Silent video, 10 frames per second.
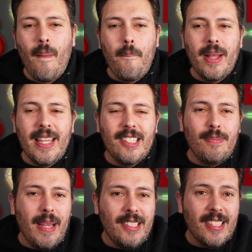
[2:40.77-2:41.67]
but this
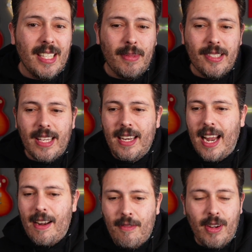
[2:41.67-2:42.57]
basically means that
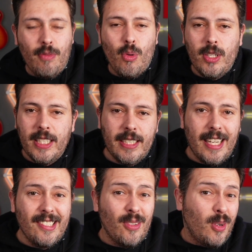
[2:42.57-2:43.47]
every 14
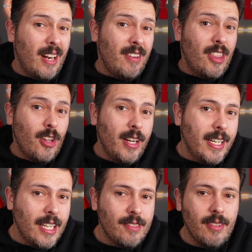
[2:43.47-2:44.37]
days or every 30
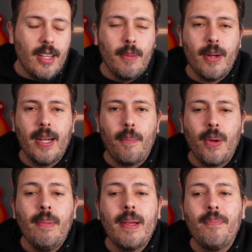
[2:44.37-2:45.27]
days if you upgrade to
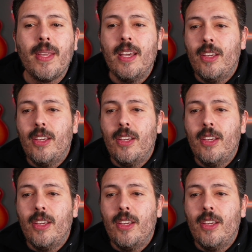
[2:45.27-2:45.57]
premium,